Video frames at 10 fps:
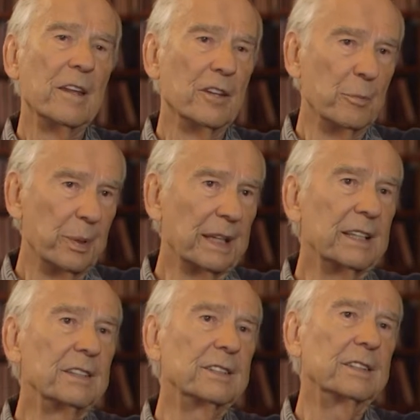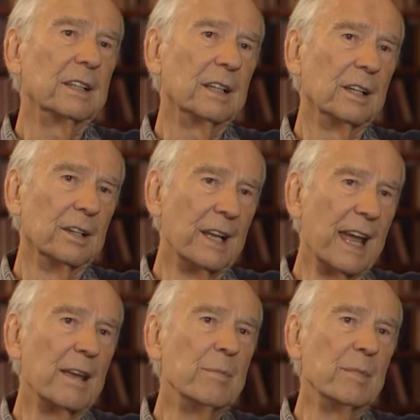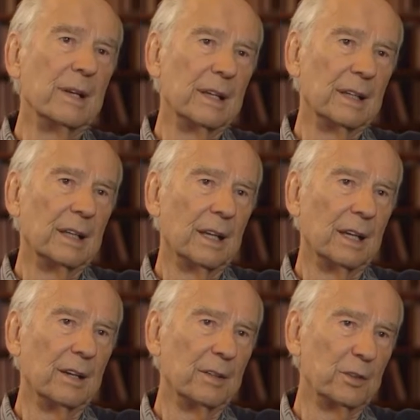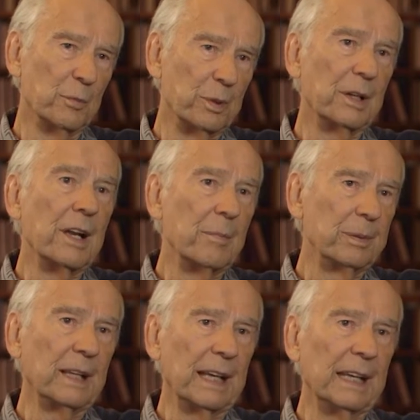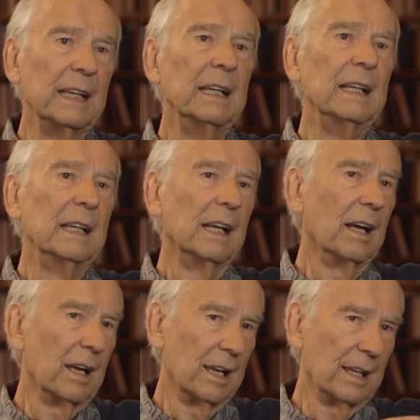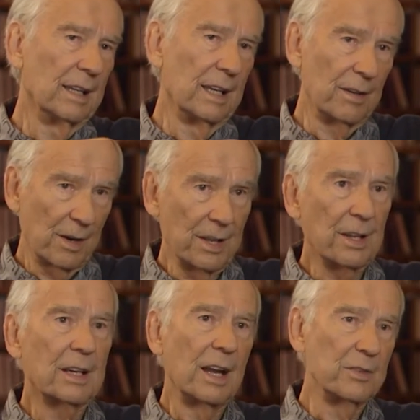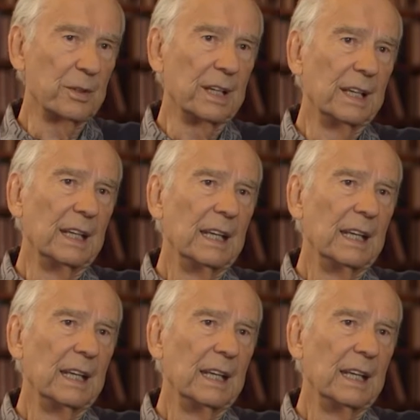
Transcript: the biggest name uh, to put in a play uh, in, in the country.